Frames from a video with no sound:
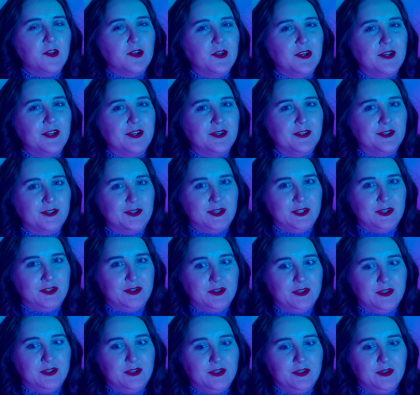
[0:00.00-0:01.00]
than I
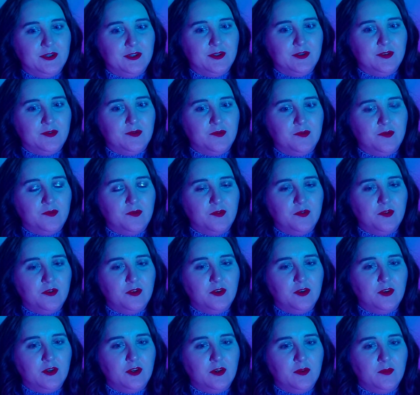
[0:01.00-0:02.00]
should,
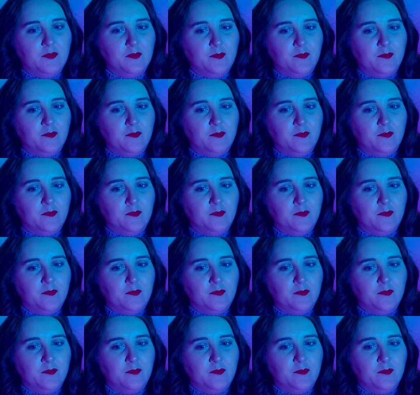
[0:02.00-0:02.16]
or